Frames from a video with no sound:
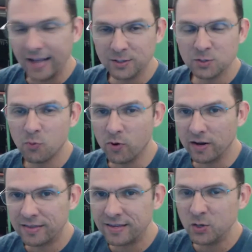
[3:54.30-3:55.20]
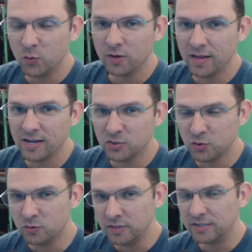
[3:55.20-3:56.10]
at this point, I think you realize
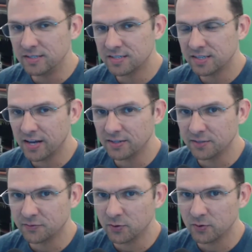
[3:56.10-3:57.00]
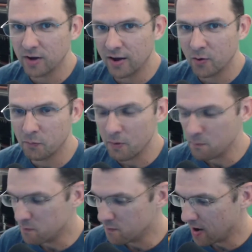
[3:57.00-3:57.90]
you need this cloud lifter. I hope
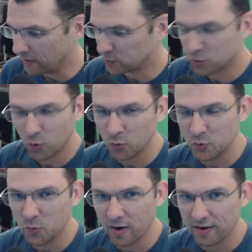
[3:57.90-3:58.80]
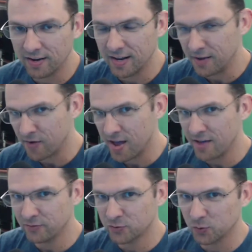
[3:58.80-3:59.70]
I've, I've sold you on it. And if I have